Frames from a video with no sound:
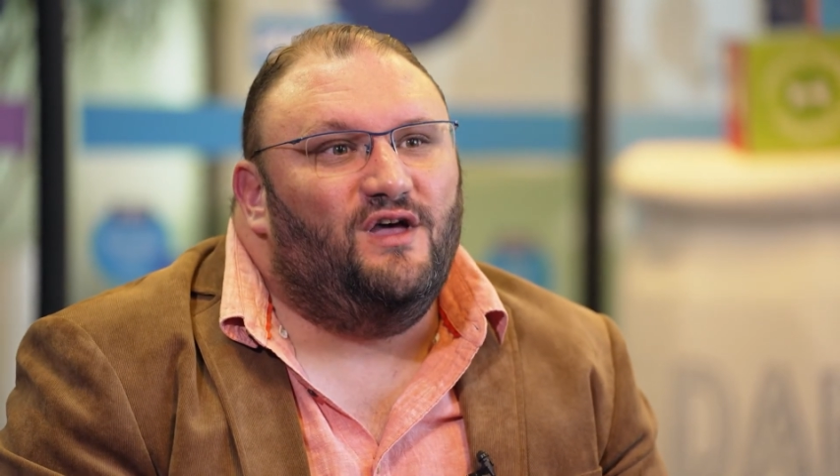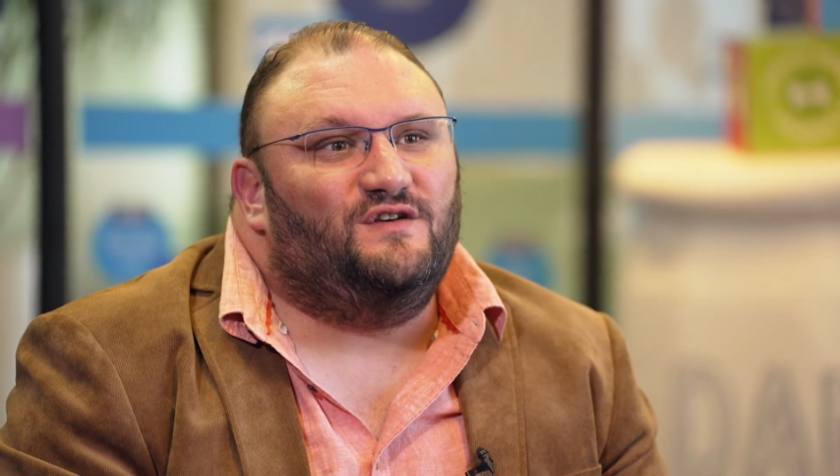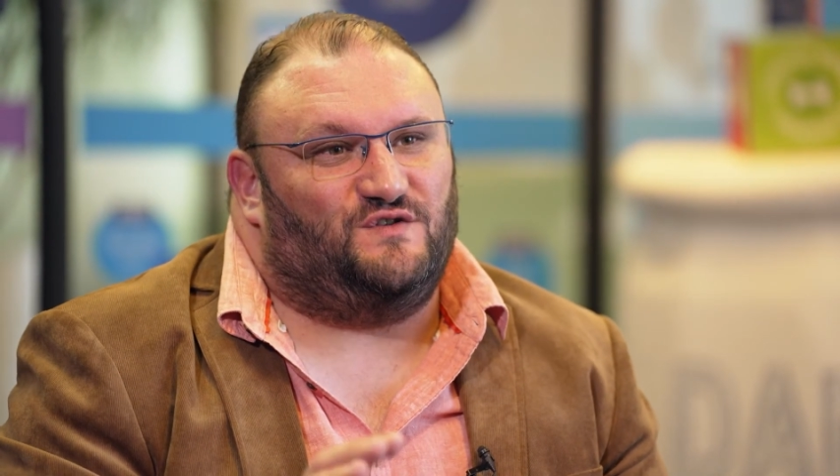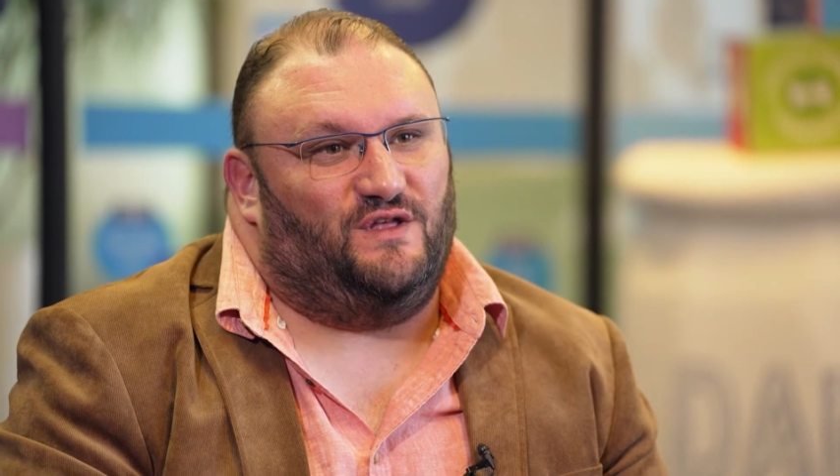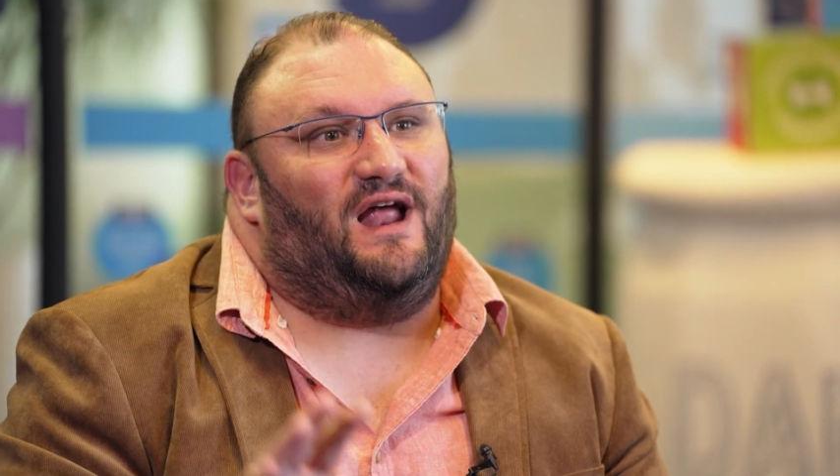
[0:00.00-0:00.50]

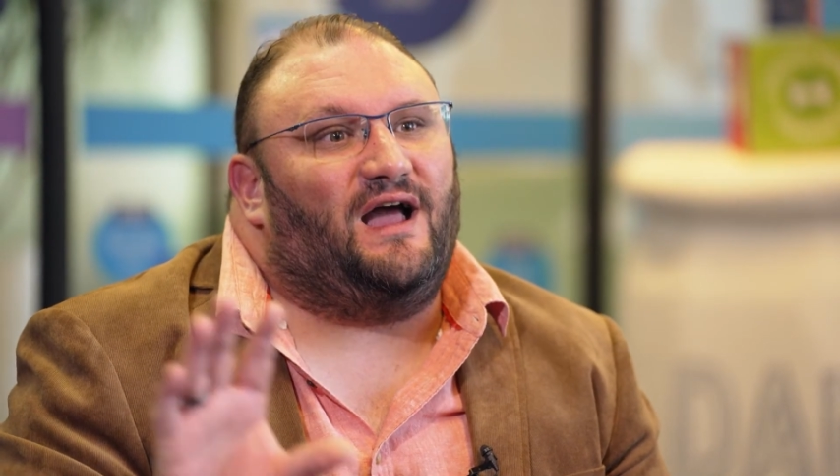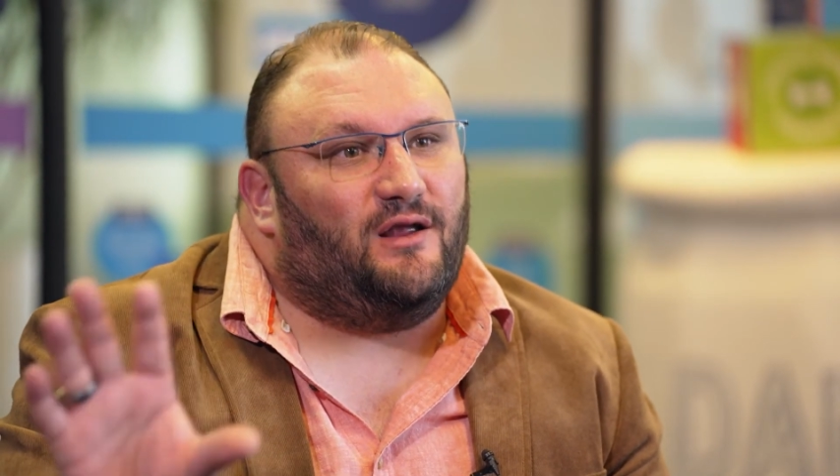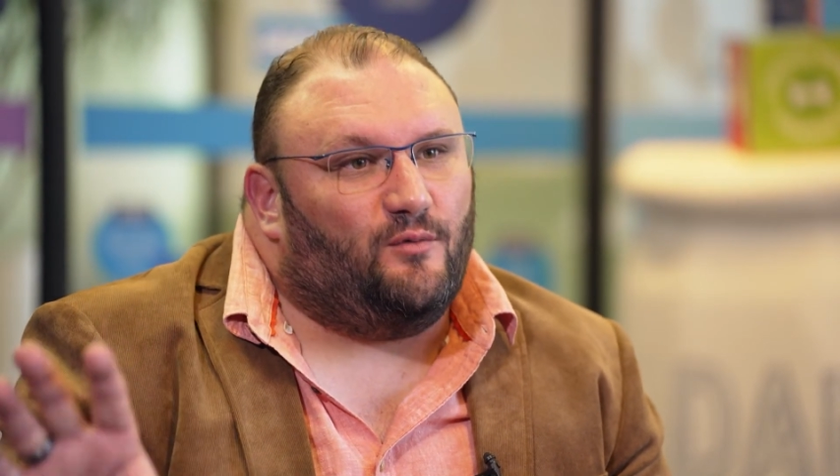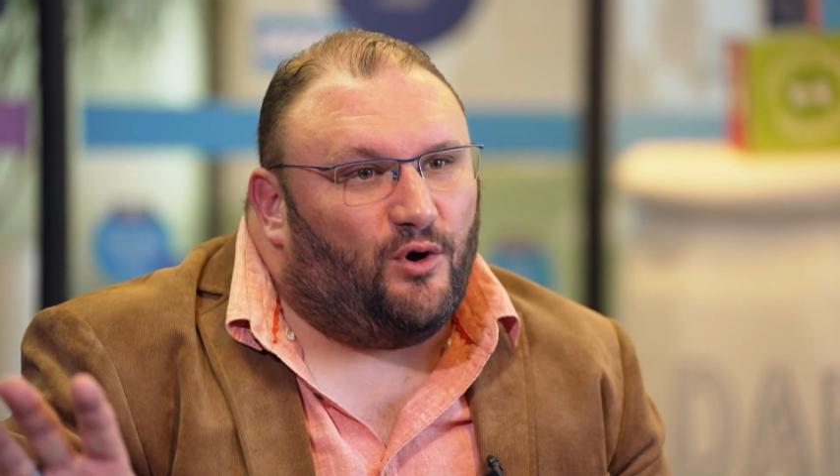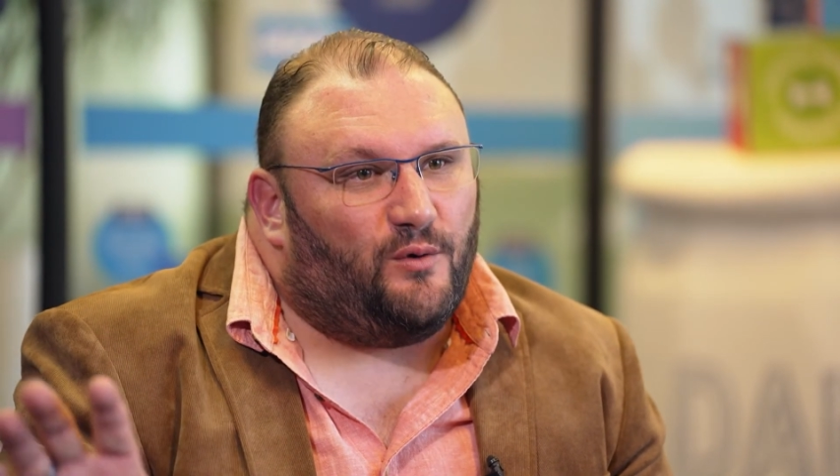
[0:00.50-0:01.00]
so that I
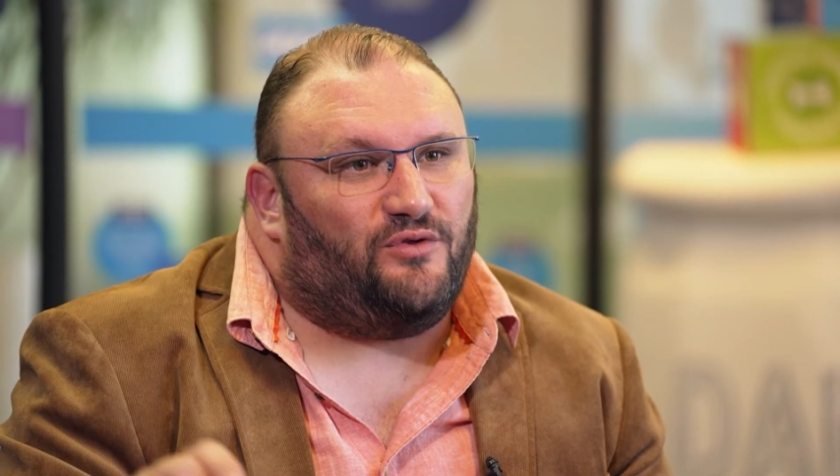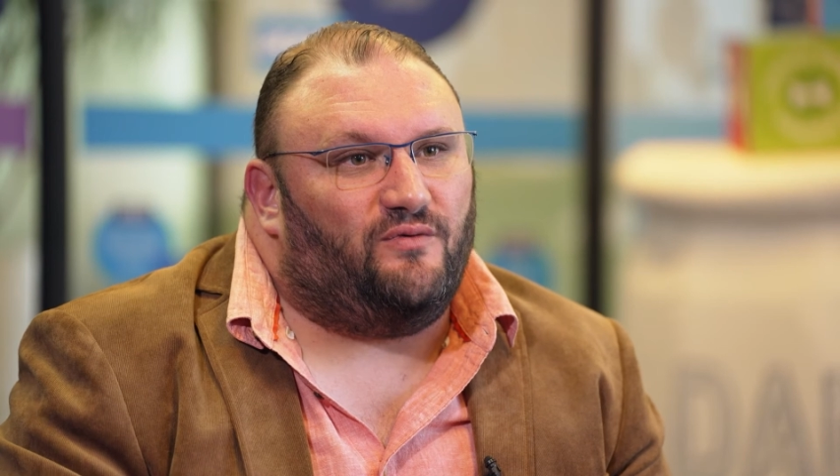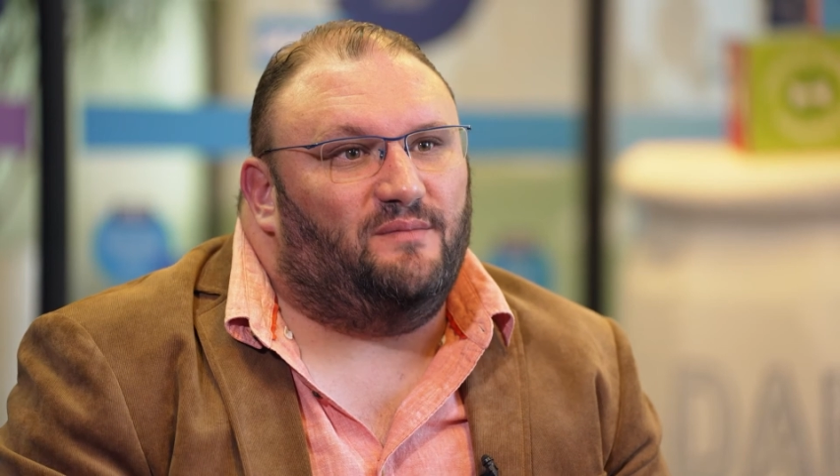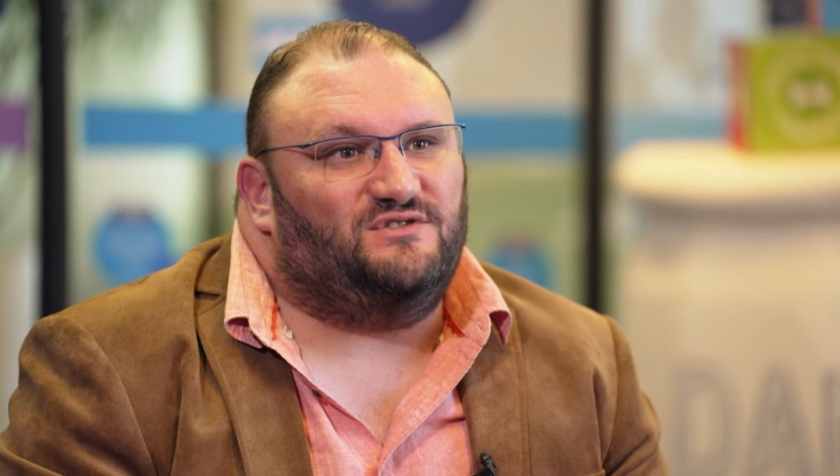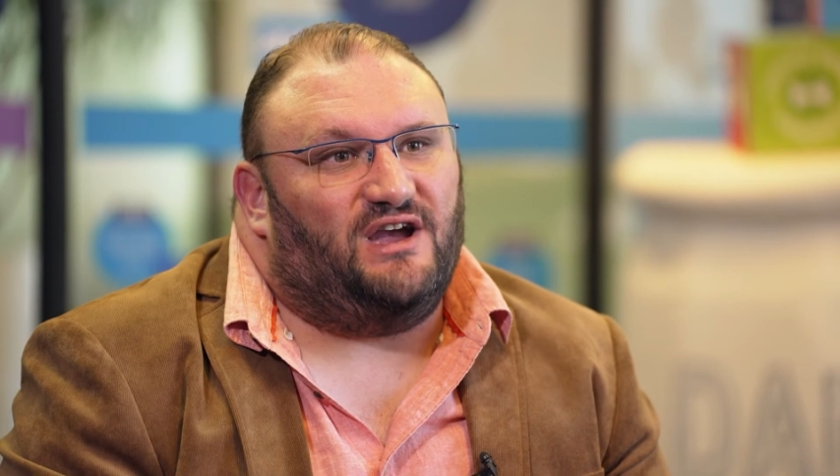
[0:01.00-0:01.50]
can work with
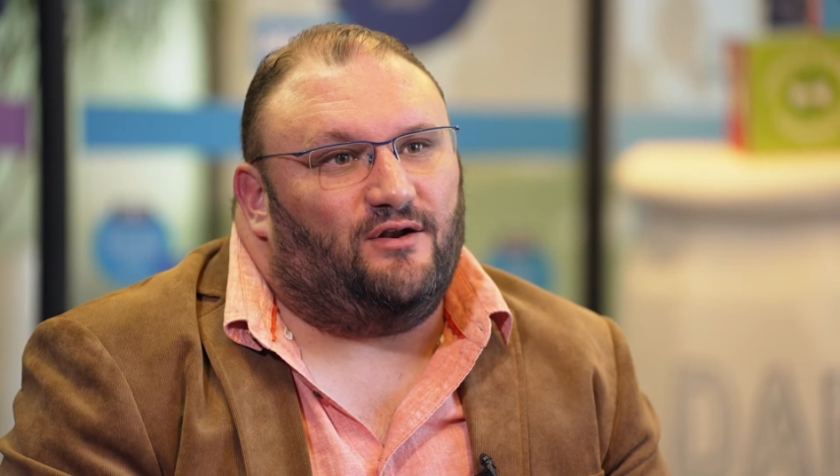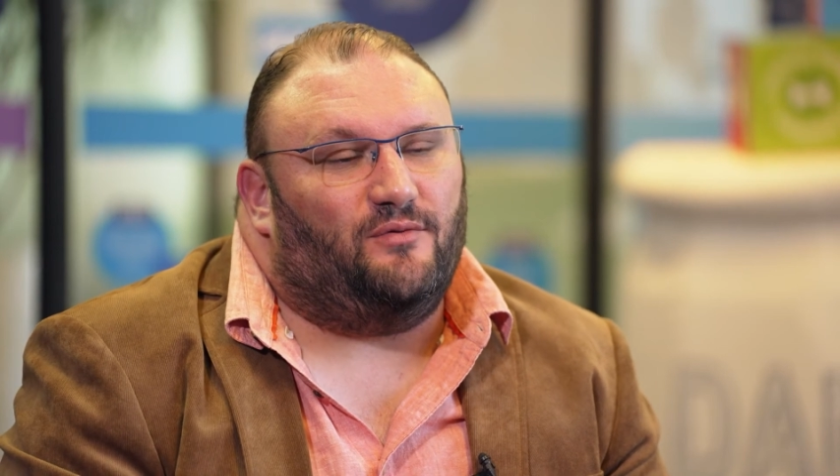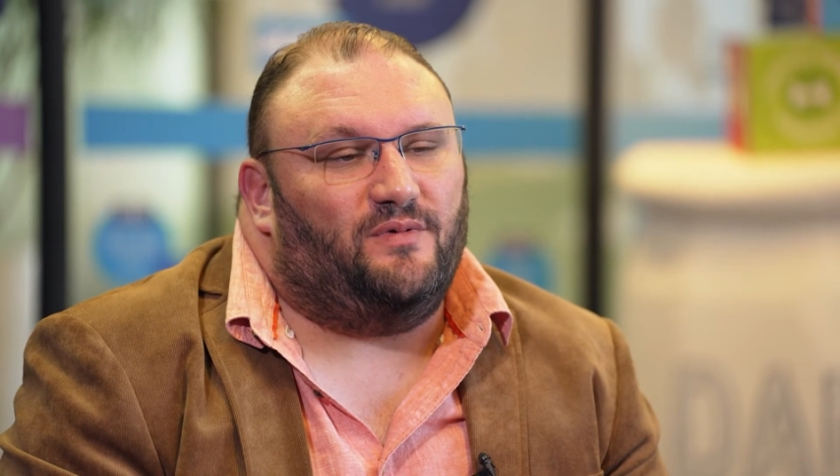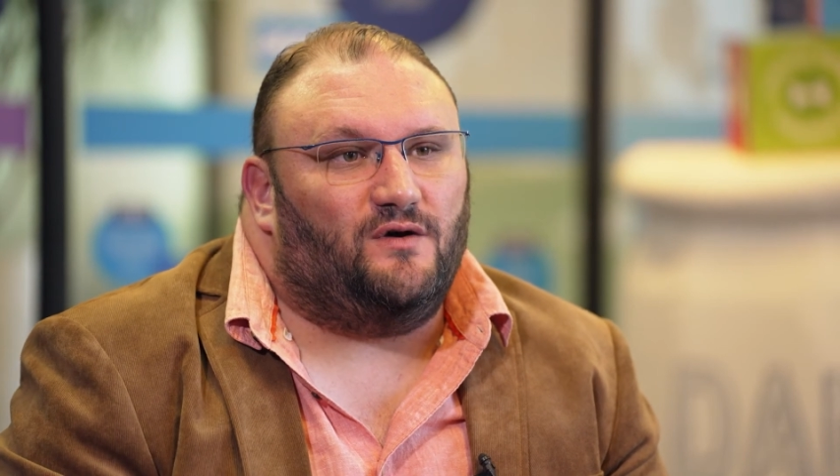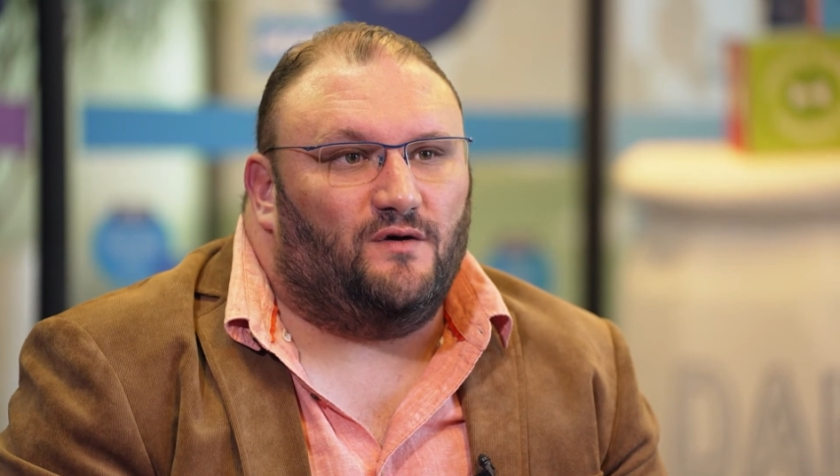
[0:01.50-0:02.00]

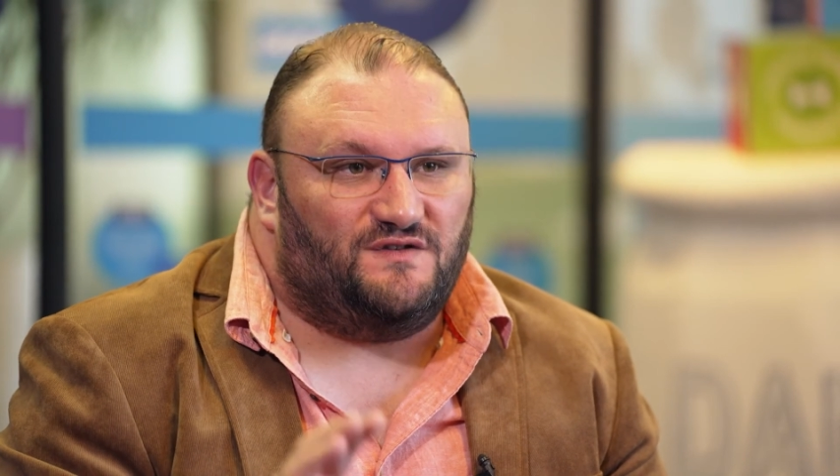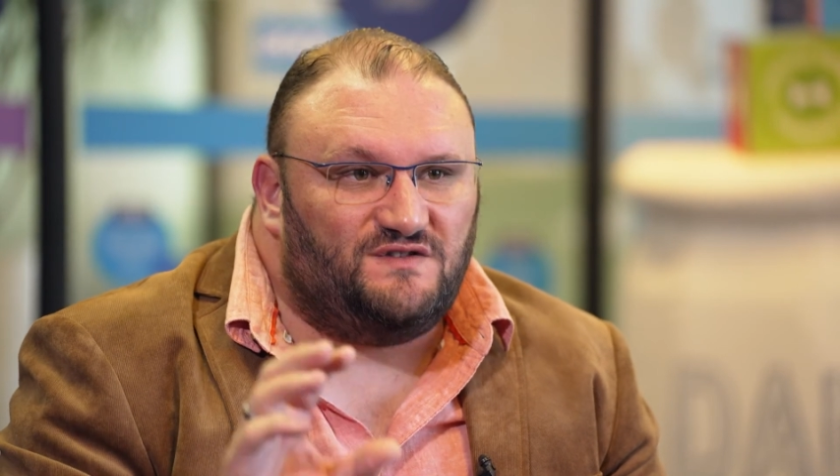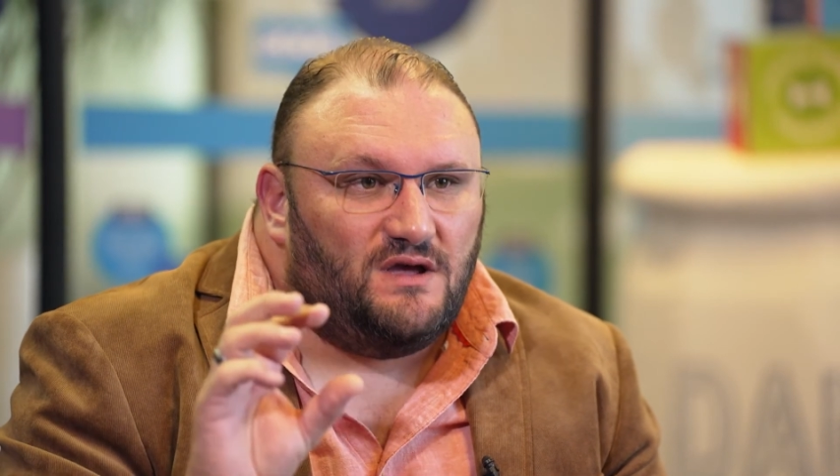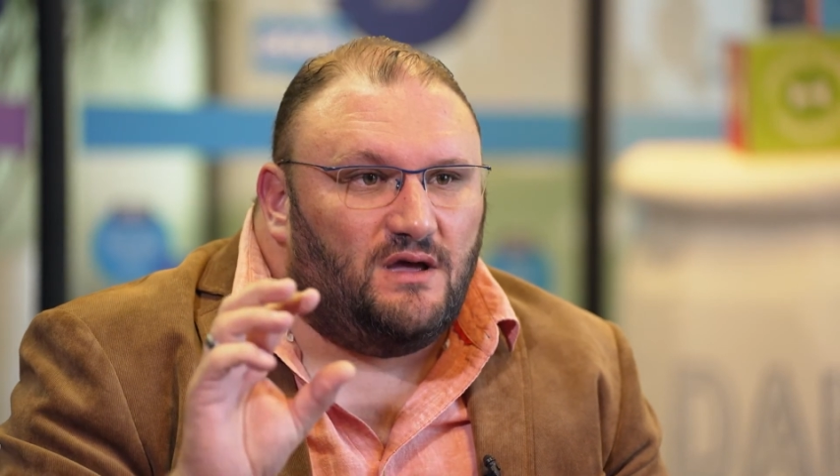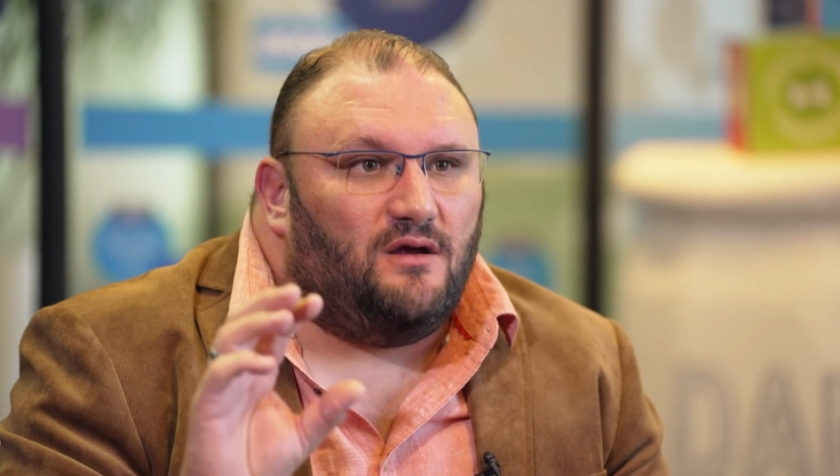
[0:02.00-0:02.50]
Remchannel, because